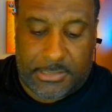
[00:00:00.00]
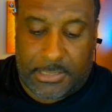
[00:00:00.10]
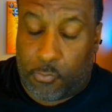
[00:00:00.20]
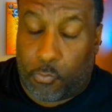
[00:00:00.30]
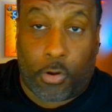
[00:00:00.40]

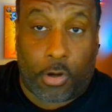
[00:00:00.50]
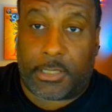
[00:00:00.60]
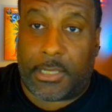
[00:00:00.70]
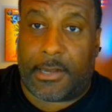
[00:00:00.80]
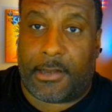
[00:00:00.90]
didn't
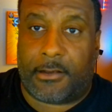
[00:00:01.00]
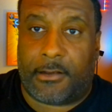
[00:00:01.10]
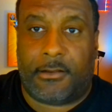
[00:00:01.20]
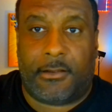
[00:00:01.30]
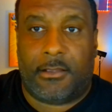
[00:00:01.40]
work
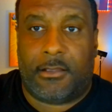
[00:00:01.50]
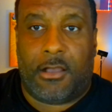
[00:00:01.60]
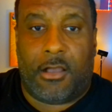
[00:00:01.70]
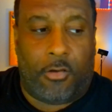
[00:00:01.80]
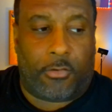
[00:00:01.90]
here.
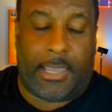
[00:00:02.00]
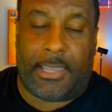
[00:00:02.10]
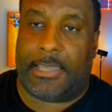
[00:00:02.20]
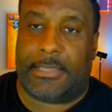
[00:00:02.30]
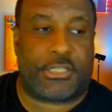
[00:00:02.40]
Okay,
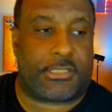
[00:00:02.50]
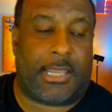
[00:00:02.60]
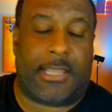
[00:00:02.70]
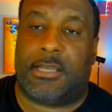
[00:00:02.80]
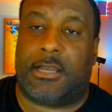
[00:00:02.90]
it just
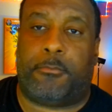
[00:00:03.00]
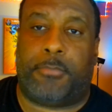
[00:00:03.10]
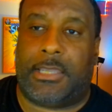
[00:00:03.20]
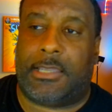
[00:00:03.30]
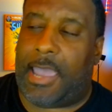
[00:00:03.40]
ended up
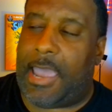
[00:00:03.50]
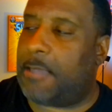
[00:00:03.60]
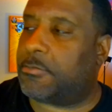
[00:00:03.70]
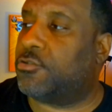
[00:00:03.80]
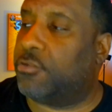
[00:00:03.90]
being
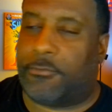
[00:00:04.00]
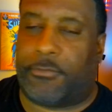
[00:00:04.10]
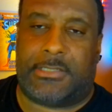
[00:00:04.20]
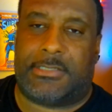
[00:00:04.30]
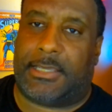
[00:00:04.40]
absolutely
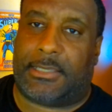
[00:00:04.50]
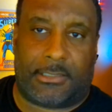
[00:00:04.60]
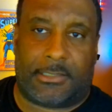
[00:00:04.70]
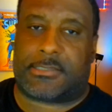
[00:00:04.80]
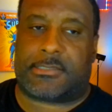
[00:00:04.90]

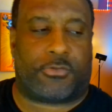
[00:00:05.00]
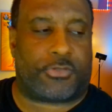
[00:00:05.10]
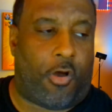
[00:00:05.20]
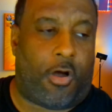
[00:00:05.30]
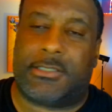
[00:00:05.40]
ridiculous. It was
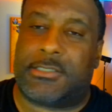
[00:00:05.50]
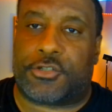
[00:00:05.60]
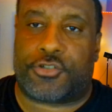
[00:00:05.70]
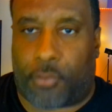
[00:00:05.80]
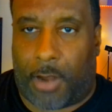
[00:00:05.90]
all these
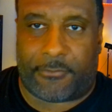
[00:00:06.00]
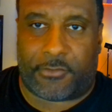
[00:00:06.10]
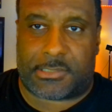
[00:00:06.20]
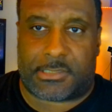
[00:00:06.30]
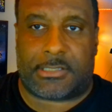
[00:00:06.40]

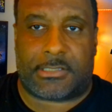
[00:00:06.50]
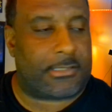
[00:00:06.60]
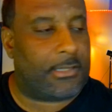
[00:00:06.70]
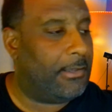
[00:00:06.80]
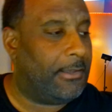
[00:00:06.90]

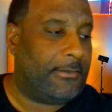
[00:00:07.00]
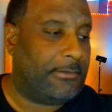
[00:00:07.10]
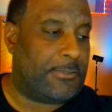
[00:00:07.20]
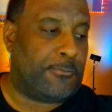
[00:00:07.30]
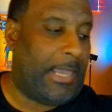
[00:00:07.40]
contrivances.
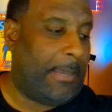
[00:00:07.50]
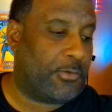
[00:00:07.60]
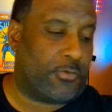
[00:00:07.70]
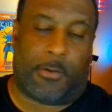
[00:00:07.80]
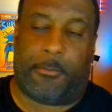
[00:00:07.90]
These
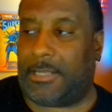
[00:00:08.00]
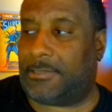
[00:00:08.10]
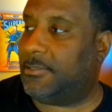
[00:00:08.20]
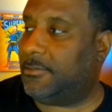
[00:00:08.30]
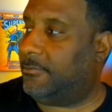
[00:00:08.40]
babies were
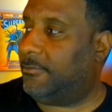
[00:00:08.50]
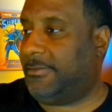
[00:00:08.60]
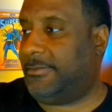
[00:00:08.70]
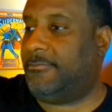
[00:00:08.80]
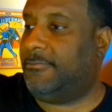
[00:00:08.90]
about to,
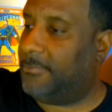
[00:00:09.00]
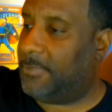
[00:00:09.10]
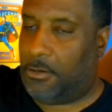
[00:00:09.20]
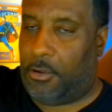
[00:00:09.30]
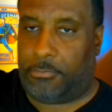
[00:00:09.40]

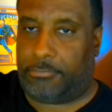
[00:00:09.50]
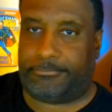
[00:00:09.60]
you know,